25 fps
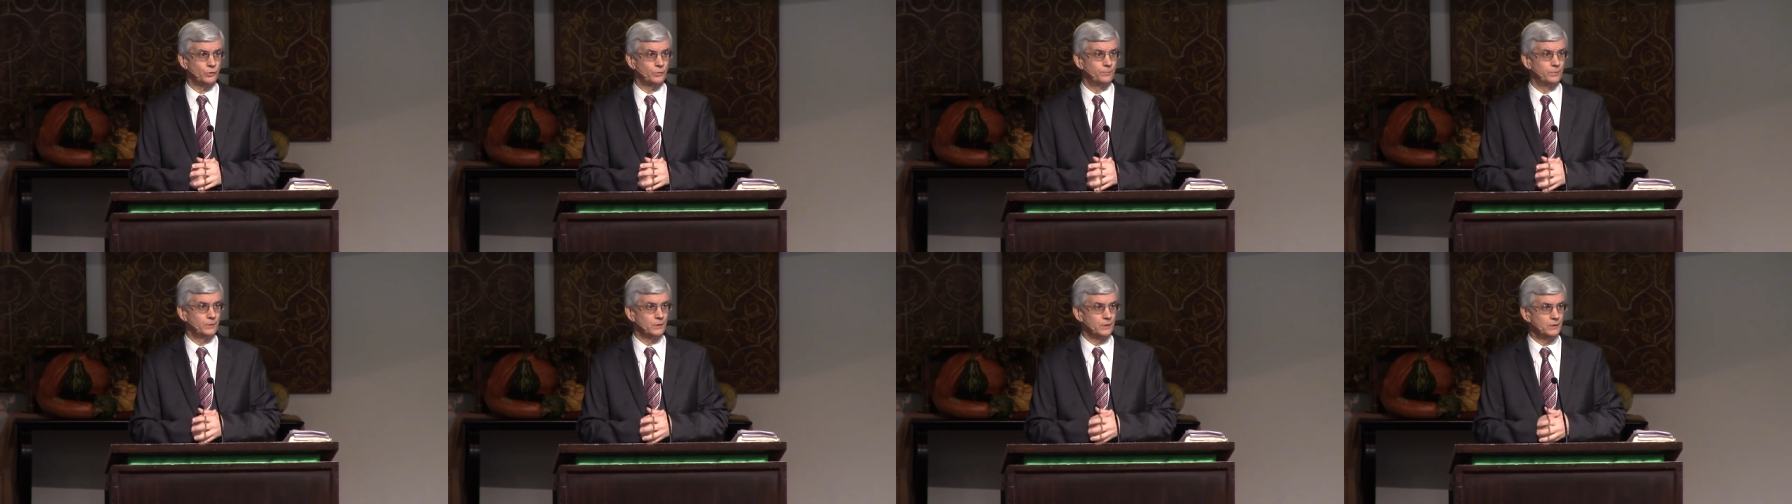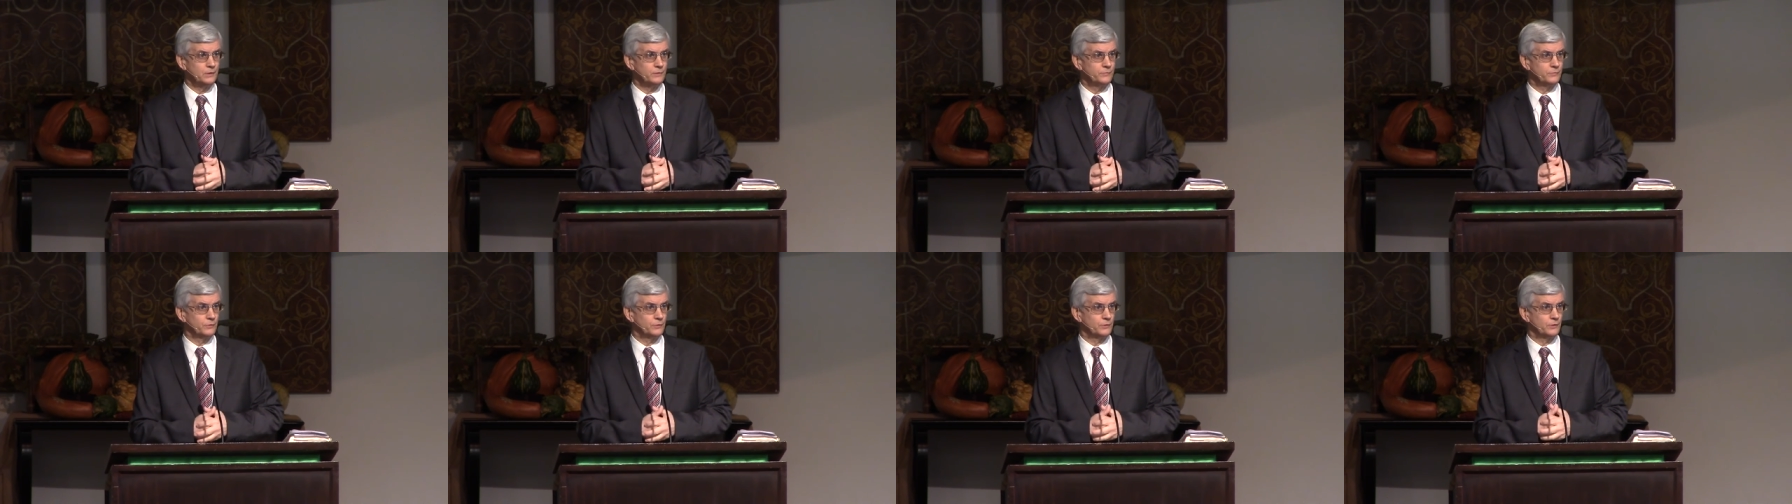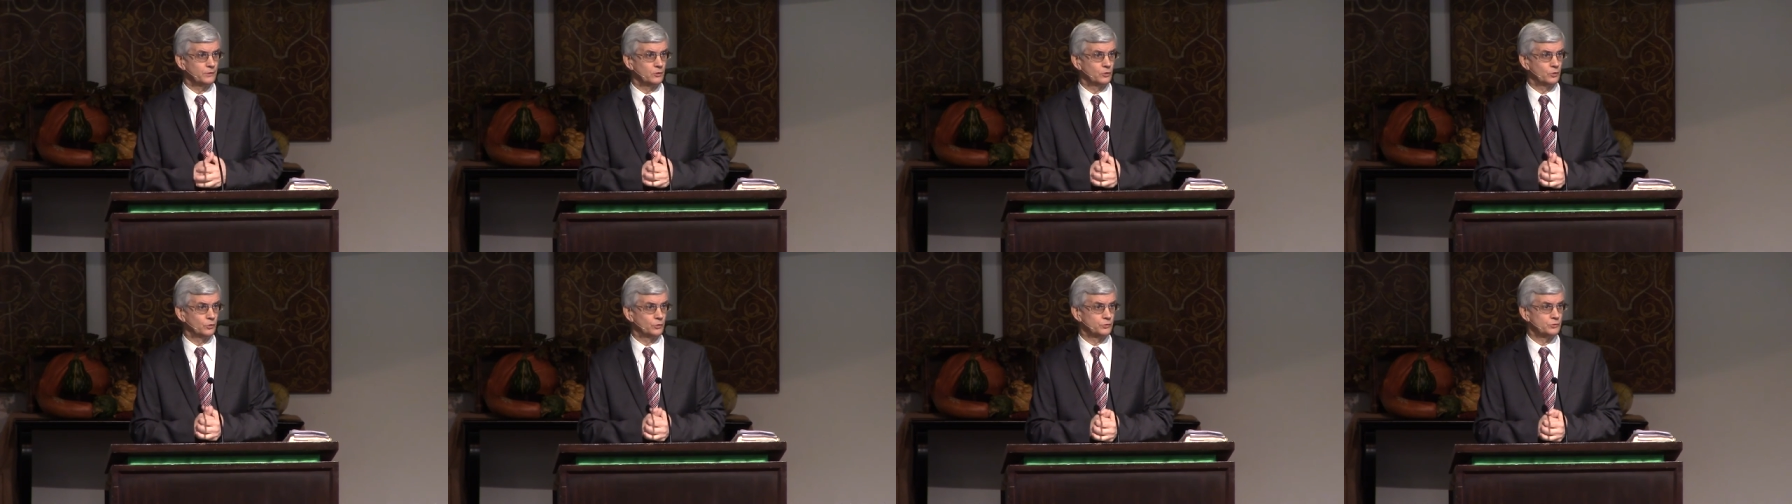believer in the
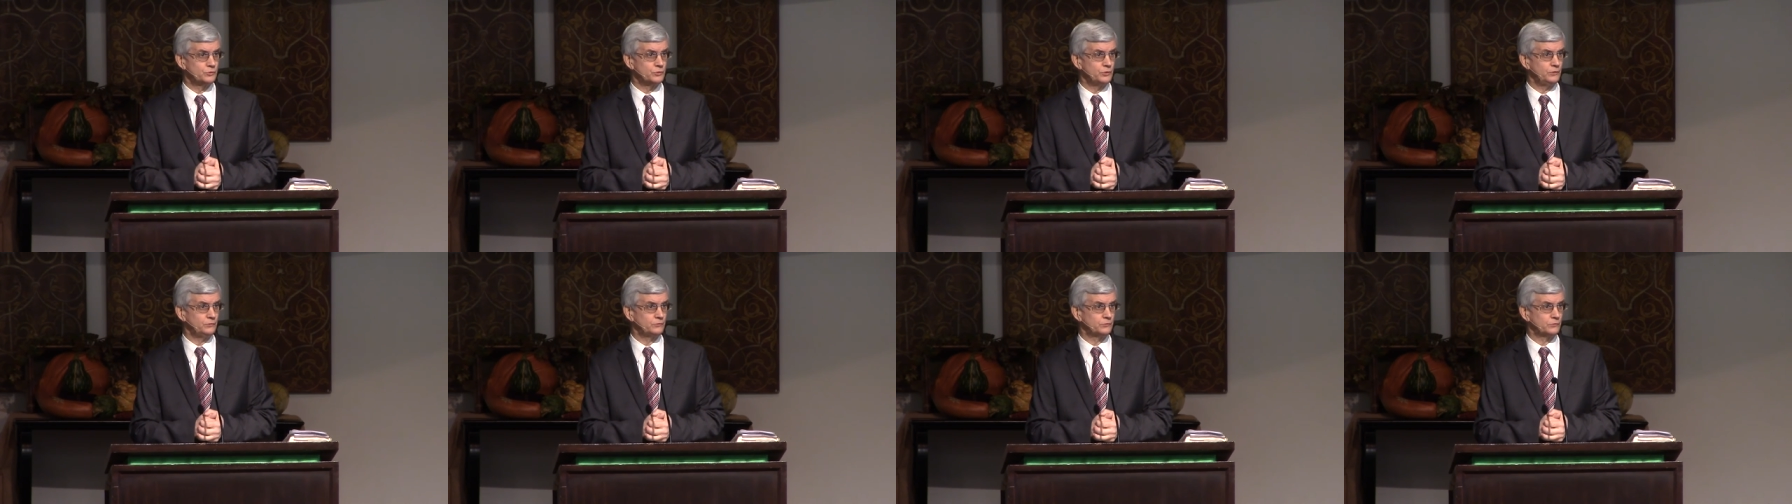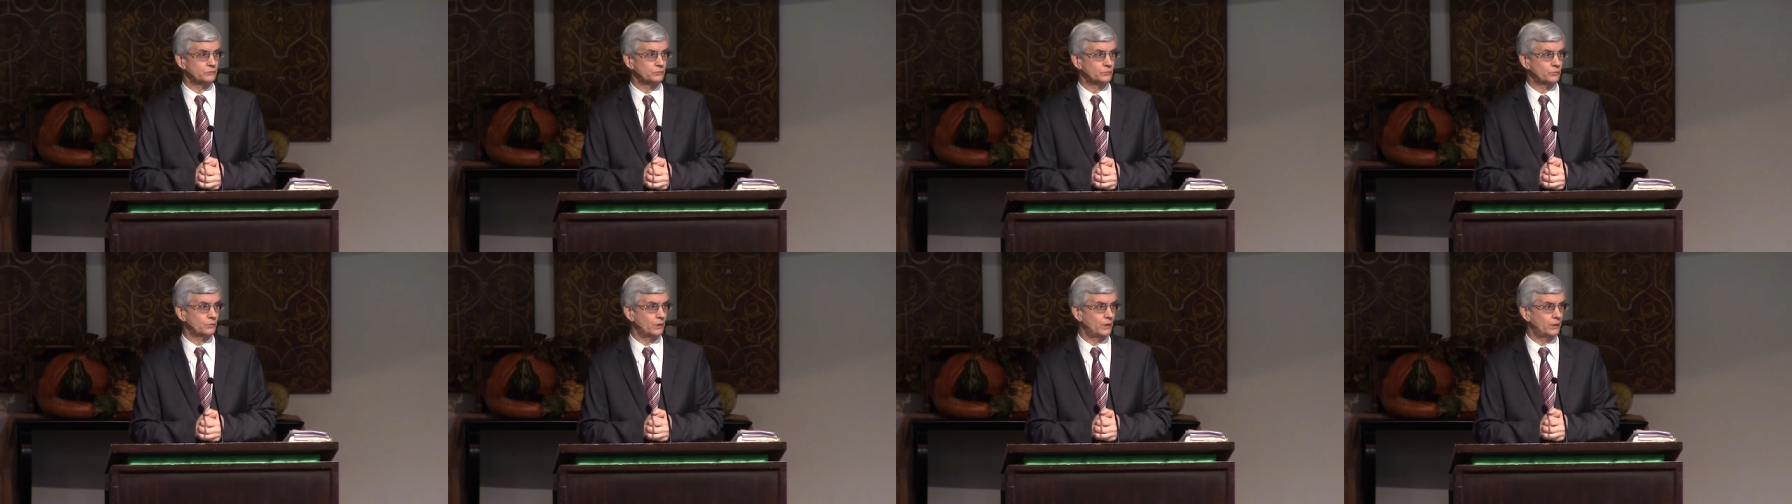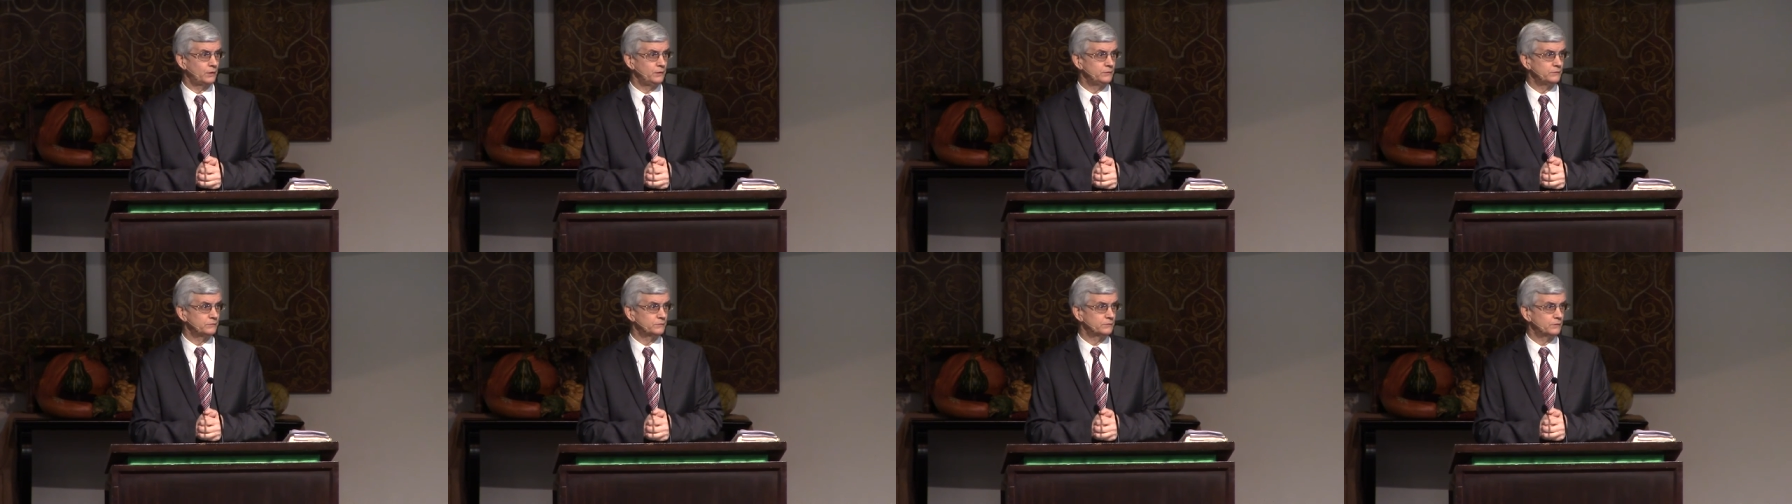Lord Jesus
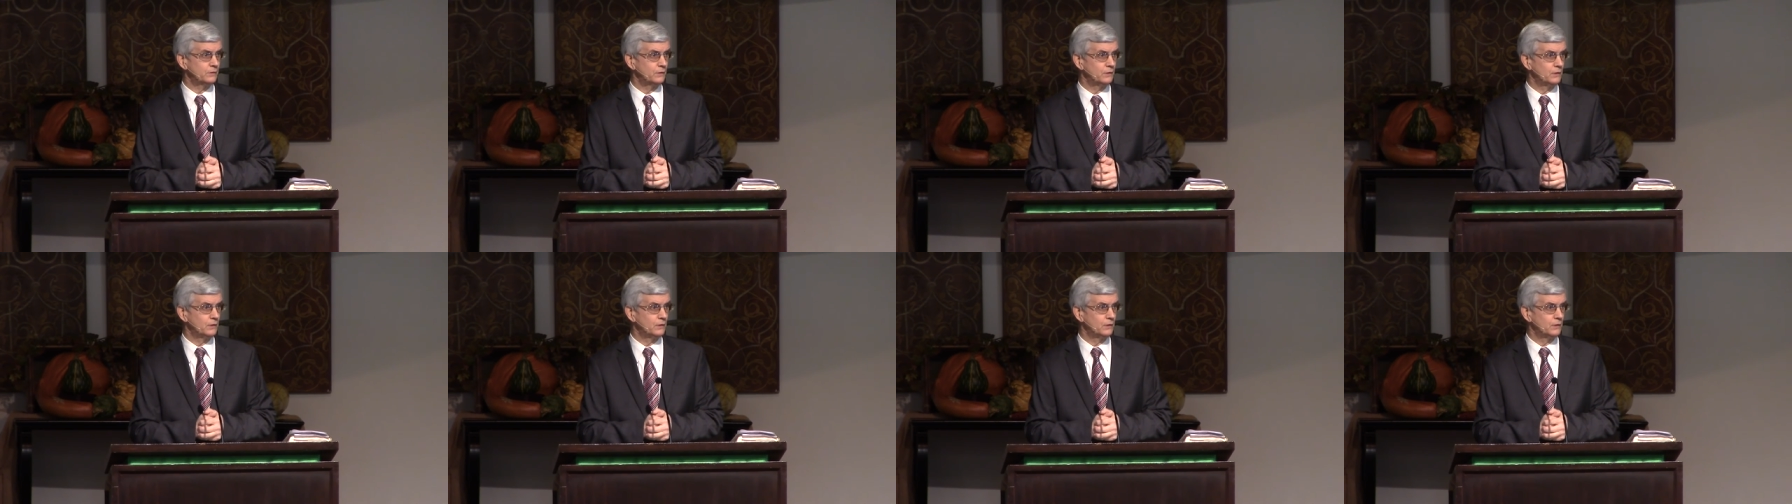Christ.